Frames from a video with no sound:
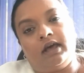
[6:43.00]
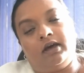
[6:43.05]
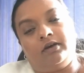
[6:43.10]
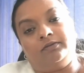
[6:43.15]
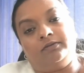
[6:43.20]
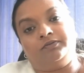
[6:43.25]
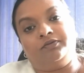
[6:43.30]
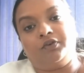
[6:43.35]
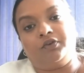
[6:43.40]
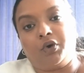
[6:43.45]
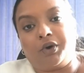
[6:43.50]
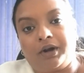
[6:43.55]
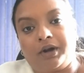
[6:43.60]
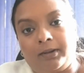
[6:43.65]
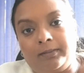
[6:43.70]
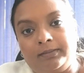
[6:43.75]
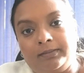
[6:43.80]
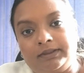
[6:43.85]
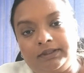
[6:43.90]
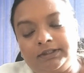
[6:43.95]
phone
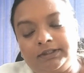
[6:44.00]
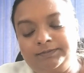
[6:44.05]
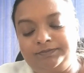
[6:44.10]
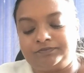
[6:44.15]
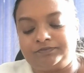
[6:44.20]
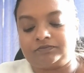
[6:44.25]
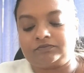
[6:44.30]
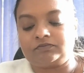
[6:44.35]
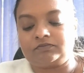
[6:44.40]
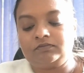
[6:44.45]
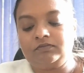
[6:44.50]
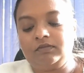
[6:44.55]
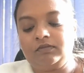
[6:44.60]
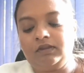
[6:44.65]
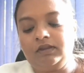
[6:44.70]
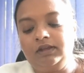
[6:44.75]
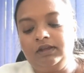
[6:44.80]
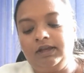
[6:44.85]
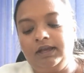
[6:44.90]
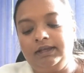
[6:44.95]
number,
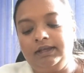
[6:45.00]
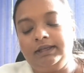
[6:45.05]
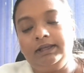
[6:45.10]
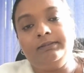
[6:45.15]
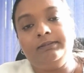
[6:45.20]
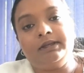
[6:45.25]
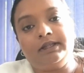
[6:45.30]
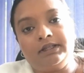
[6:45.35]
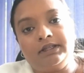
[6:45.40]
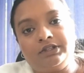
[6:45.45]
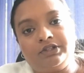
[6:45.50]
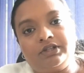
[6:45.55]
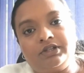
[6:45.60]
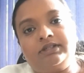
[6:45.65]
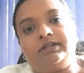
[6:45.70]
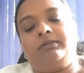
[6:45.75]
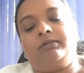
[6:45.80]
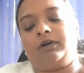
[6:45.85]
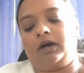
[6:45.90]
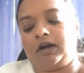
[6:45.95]
and email
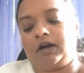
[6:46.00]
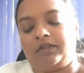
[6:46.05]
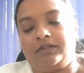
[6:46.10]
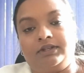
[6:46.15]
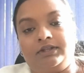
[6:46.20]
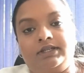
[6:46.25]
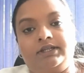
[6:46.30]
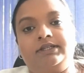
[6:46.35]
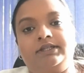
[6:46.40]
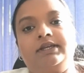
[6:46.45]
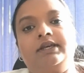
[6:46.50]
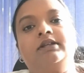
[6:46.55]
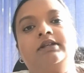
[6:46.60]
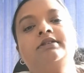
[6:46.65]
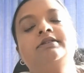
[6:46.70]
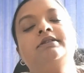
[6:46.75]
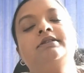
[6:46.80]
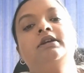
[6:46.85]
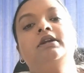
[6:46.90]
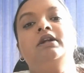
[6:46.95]
address, among other
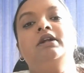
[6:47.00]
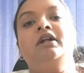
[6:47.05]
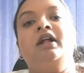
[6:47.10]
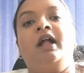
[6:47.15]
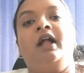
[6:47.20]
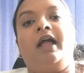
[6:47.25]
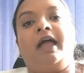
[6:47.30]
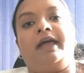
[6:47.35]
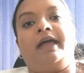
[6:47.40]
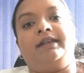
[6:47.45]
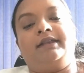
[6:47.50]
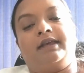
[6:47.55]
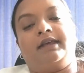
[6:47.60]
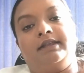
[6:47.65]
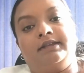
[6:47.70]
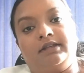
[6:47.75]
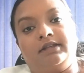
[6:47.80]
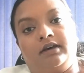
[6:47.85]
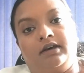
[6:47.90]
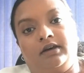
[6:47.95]
details, and
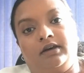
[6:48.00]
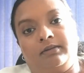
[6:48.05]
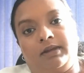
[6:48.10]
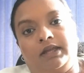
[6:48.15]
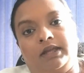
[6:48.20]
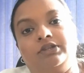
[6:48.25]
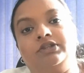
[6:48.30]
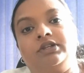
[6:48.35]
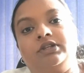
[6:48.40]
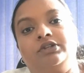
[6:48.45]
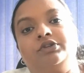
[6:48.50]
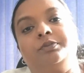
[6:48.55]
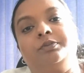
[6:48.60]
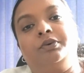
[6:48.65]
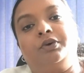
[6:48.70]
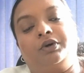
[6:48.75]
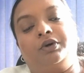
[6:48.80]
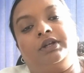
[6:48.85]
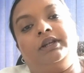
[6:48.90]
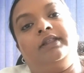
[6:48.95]
enter into
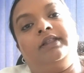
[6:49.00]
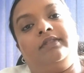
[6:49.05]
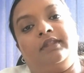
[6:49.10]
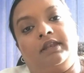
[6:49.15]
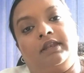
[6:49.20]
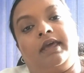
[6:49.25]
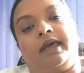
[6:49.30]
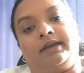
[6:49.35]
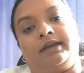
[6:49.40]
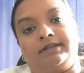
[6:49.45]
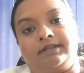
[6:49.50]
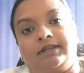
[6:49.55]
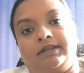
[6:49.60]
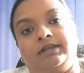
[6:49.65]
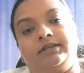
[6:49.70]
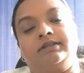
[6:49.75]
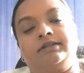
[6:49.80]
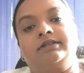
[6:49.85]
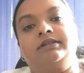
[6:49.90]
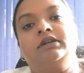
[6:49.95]
portal and then
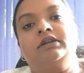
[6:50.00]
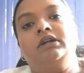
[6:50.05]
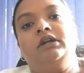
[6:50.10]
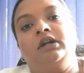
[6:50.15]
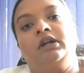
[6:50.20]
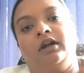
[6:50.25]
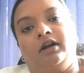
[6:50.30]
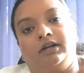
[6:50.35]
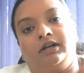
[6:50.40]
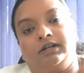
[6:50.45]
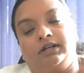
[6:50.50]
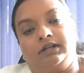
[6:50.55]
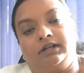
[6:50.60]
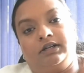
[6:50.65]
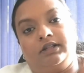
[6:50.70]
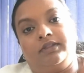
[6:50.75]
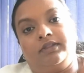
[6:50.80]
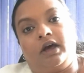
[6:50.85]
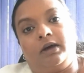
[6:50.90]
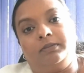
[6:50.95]
access
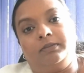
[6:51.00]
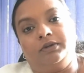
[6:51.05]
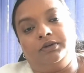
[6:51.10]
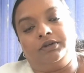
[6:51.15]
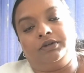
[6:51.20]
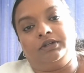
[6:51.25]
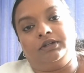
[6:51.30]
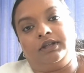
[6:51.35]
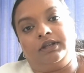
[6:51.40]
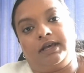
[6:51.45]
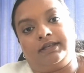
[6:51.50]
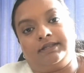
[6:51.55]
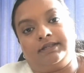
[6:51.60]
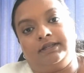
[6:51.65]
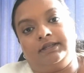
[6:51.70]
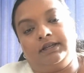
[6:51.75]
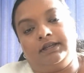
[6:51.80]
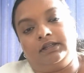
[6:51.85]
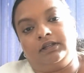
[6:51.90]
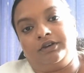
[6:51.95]
the uploaded
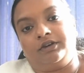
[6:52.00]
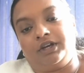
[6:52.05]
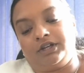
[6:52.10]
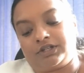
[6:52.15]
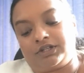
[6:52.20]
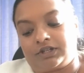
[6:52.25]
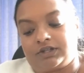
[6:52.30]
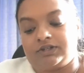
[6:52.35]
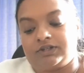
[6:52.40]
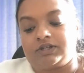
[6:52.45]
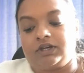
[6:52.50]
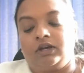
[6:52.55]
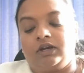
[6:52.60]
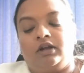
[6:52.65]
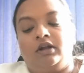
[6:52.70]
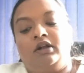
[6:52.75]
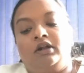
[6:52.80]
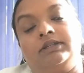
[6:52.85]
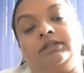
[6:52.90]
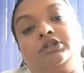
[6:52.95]
asset declarations.
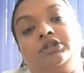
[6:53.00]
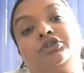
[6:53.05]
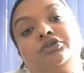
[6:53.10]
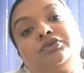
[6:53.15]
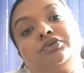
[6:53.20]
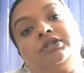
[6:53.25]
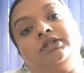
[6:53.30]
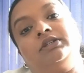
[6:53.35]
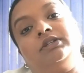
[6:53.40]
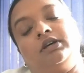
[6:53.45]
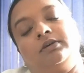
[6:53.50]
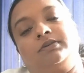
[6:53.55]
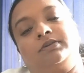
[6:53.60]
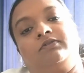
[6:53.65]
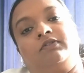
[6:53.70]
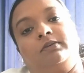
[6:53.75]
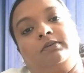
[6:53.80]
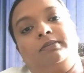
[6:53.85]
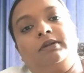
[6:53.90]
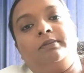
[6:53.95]
The issues in terms
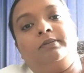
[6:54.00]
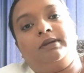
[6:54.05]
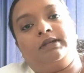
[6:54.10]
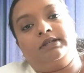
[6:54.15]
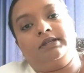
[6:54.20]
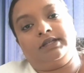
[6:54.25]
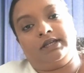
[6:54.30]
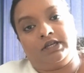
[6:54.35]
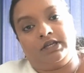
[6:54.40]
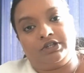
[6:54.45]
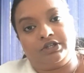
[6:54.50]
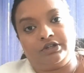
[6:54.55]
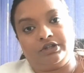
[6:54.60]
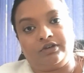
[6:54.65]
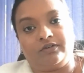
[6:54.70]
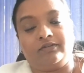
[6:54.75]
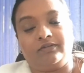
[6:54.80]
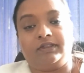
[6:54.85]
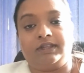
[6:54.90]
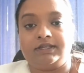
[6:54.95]
of
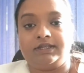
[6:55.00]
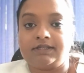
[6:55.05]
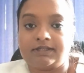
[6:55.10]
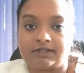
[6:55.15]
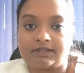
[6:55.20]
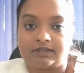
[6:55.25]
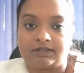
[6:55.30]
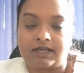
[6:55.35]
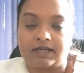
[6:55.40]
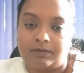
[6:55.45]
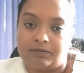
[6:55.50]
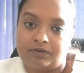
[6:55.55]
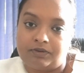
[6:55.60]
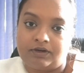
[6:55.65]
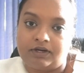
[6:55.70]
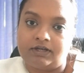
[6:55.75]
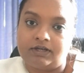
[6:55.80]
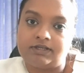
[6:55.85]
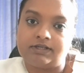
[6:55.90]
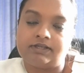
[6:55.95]
implementation of this
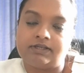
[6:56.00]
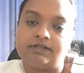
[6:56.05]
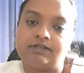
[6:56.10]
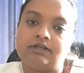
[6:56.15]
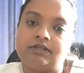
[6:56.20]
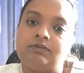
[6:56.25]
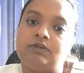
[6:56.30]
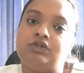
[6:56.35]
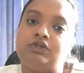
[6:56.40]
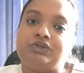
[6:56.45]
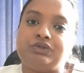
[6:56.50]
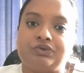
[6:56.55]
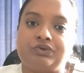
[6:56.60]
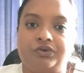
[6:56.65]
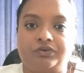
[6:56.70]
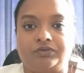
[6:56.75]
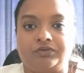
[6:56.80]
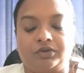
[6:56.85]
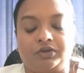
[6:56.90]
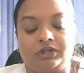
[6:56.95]
temporary system is
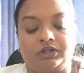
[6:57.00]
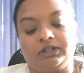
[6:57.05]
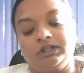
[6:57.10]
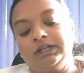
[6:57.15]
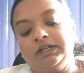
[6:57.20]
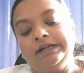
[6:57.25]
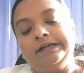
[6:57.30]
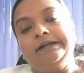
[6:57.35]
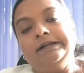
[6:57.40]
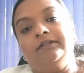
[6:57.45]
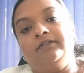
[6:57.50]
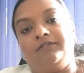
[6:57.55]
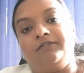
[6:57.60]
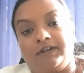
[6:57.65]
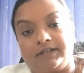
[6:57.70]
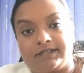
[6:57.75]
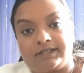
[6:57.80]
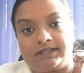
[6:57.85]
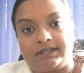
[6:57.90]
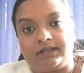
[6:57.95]
twofold.
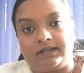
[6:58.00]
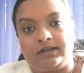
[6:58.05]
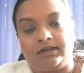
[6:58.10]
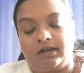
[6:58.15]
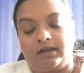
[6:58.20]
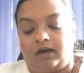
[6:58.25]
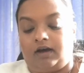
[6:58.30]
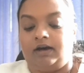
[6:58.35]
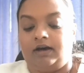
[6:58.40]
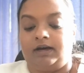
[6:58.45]
Firstly,